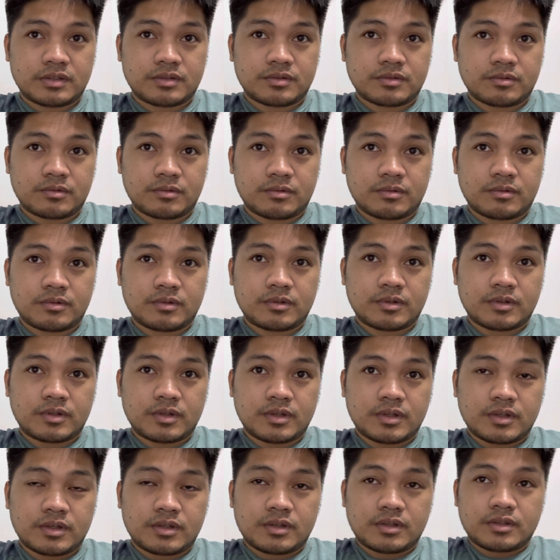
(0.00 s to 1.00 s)
So
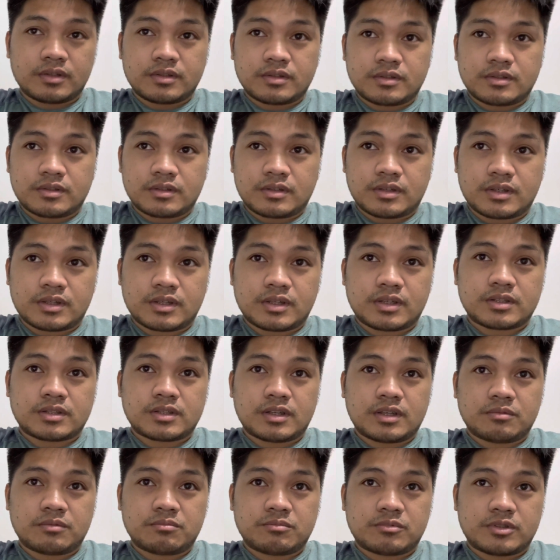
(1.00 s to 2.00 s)
I guess
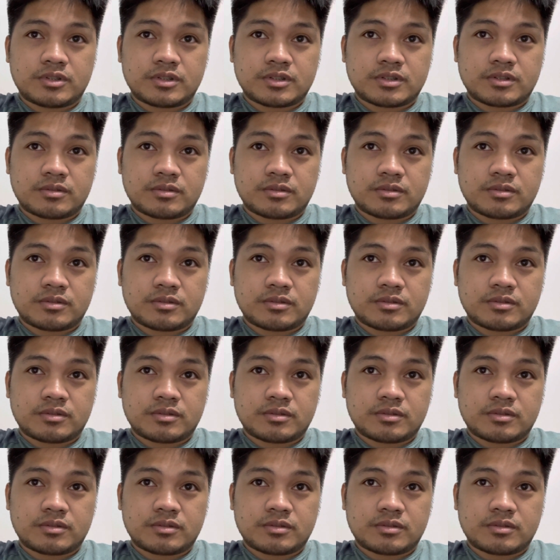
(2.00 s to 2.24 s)
I burned